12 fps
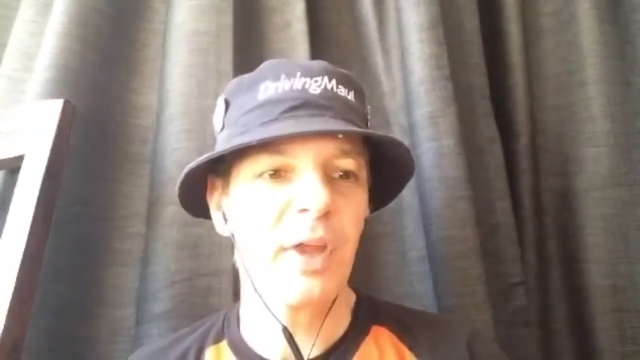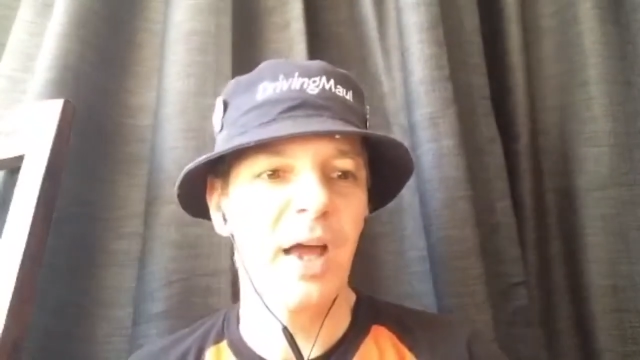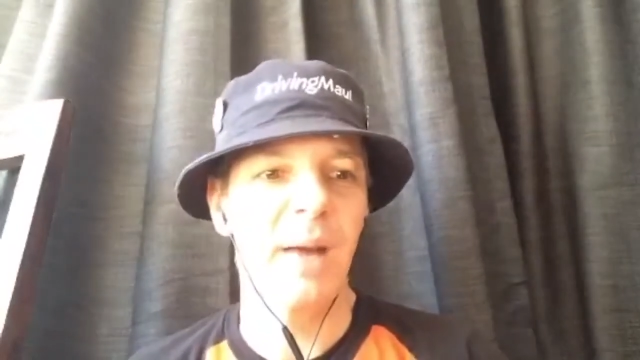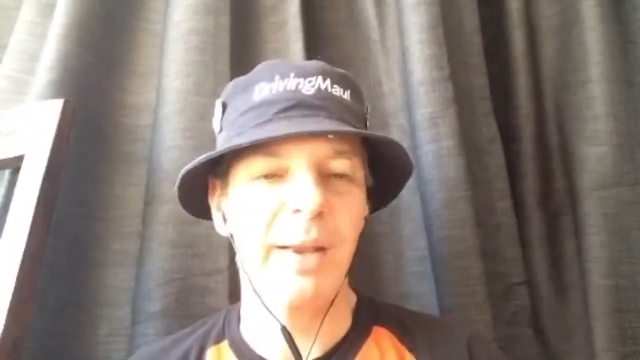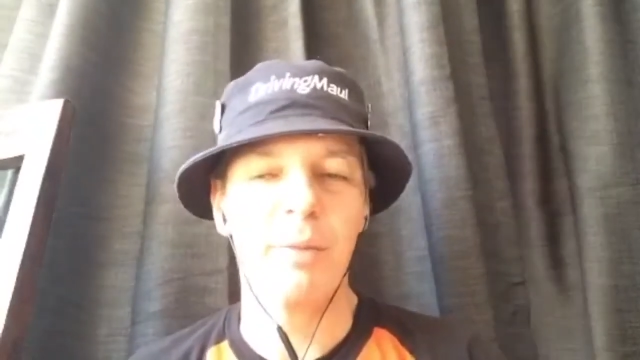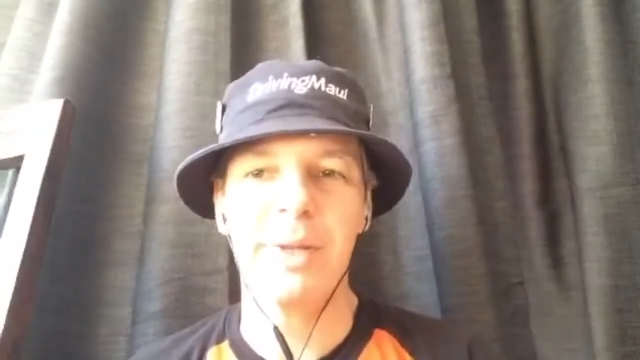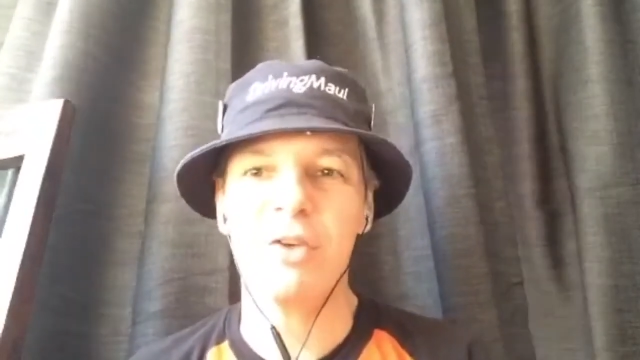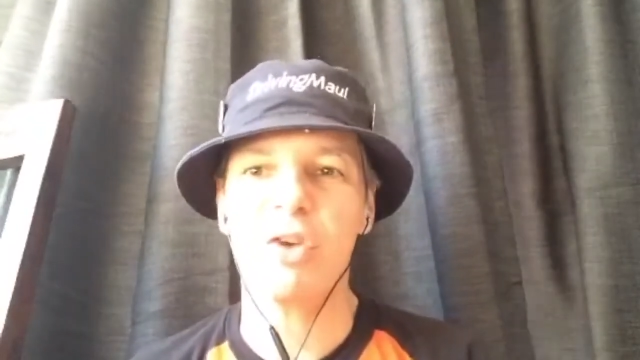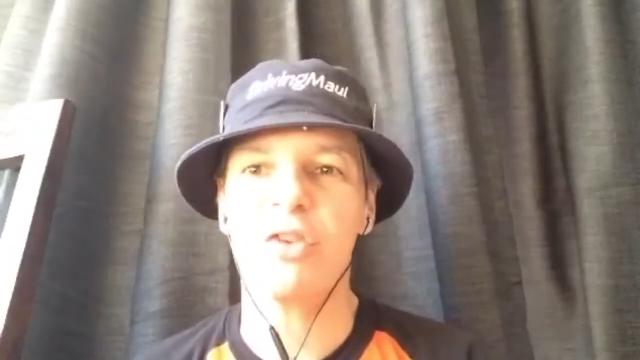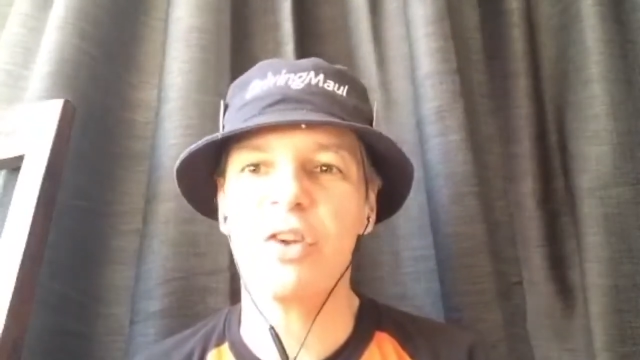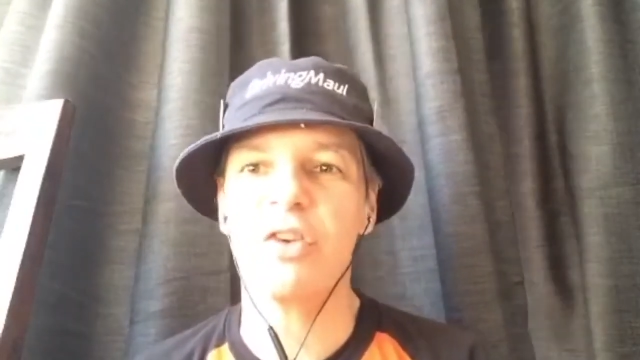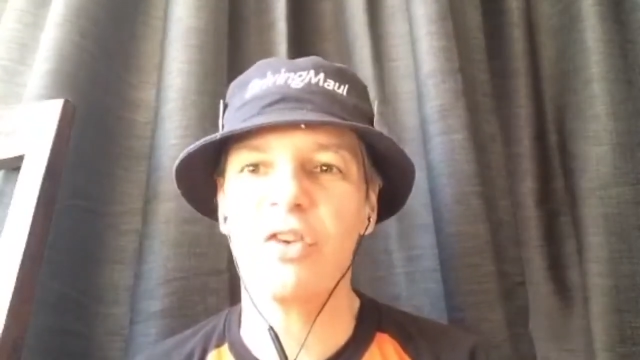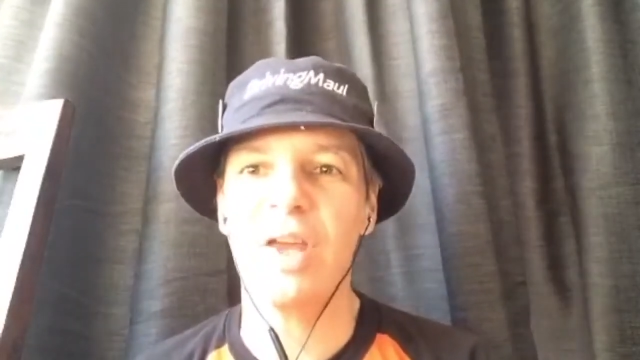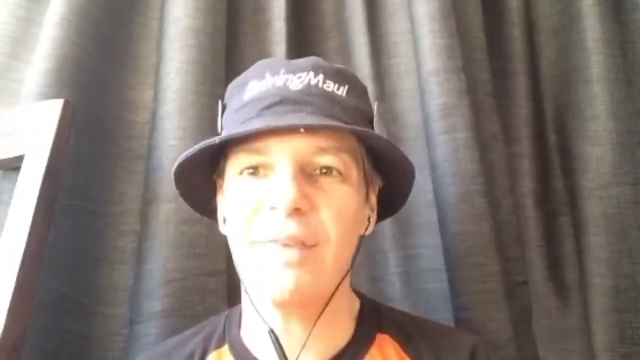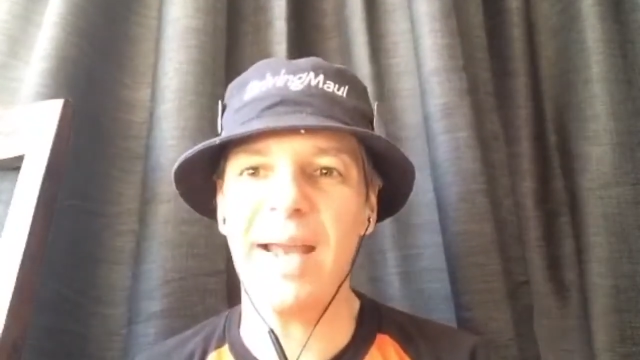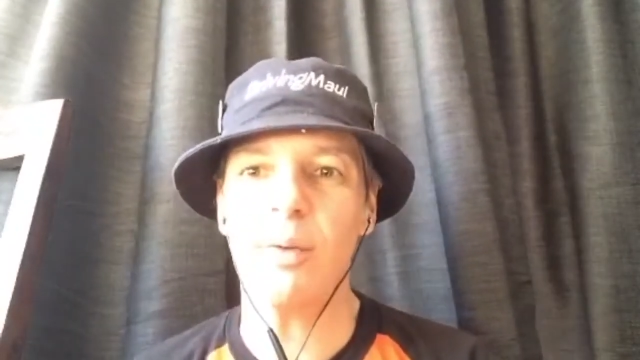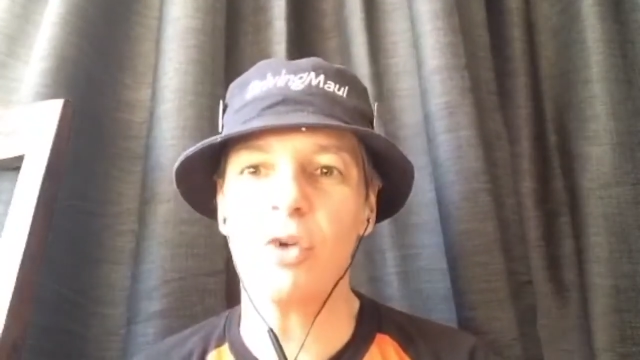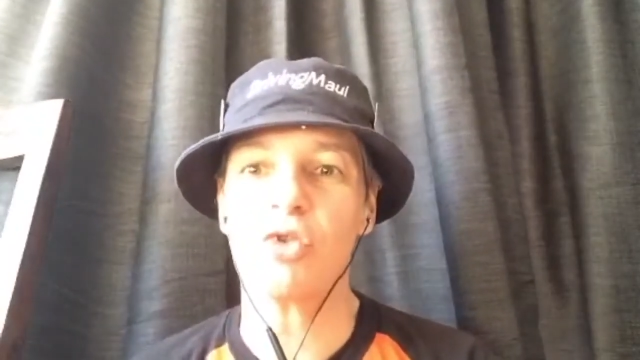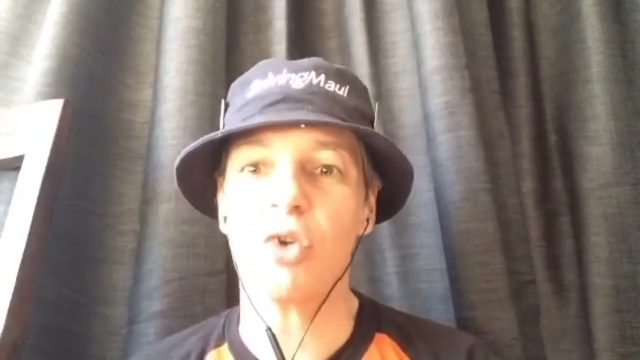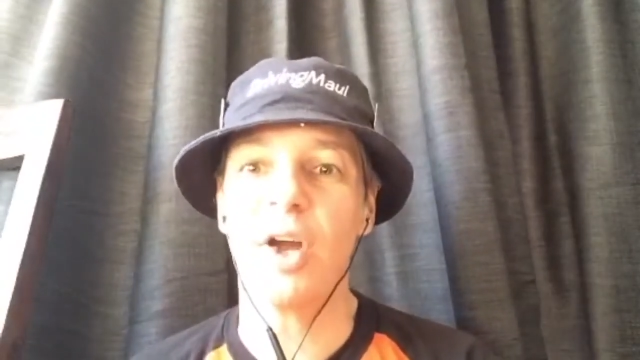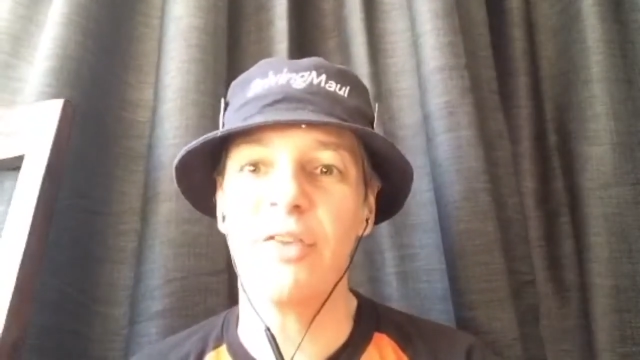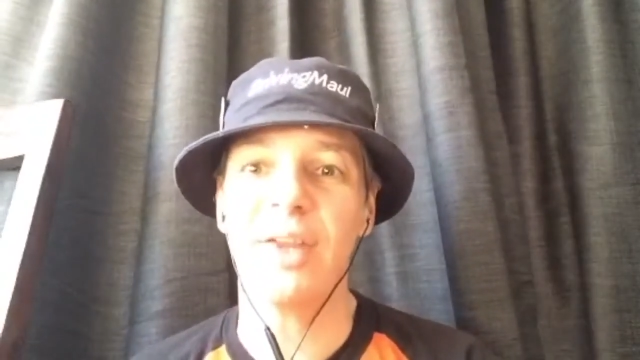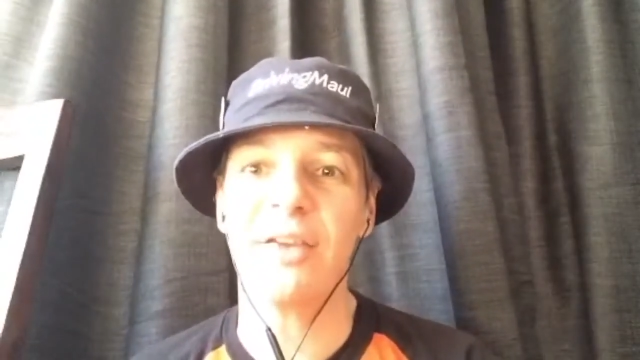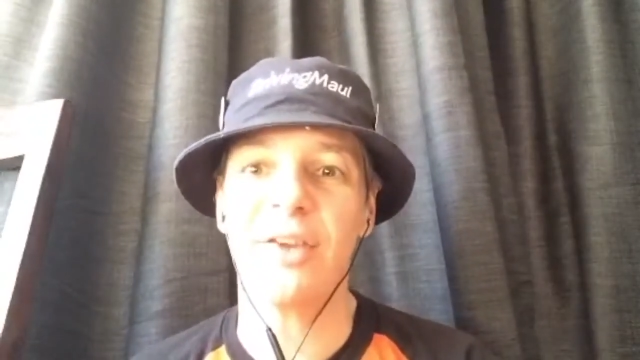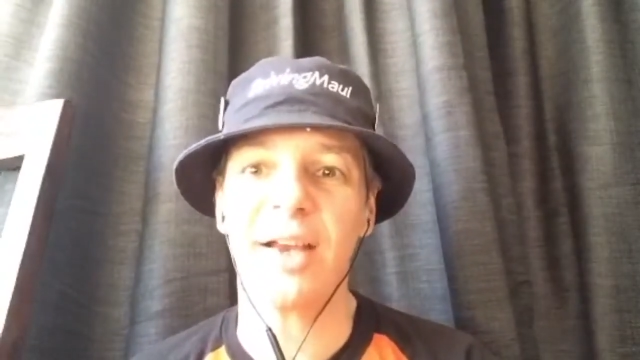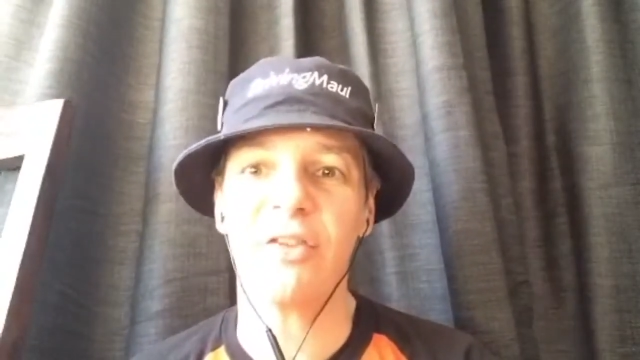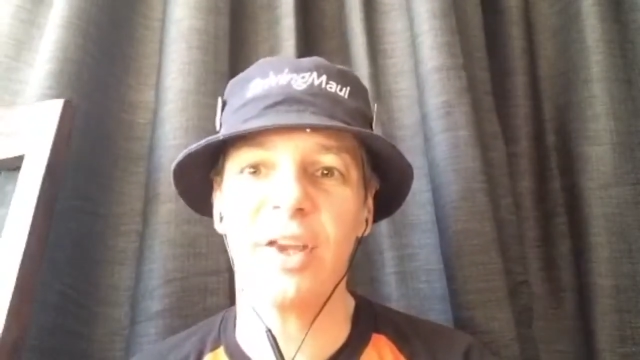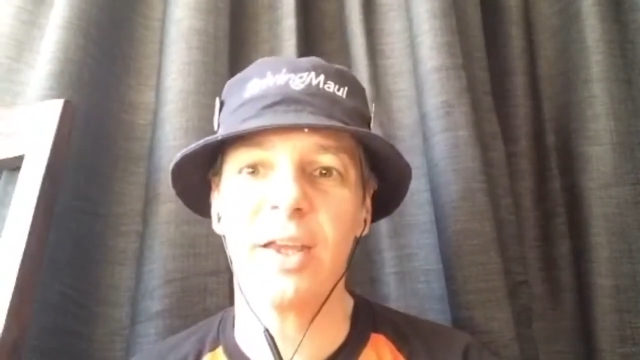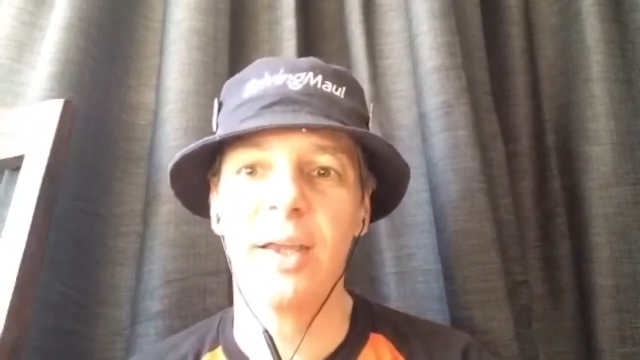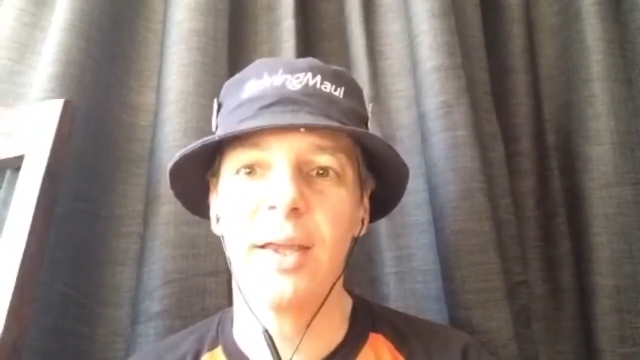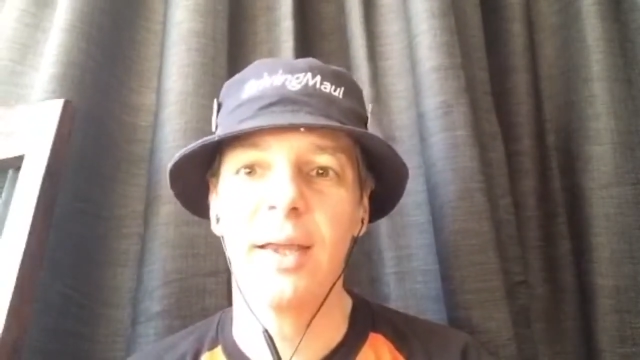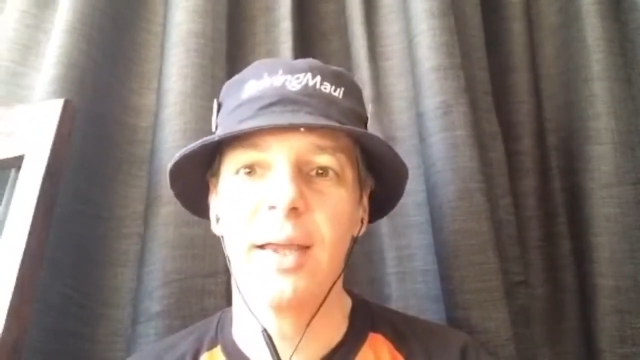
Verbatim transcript: Uh, it'll be interesting to see if anyone tries that tactic,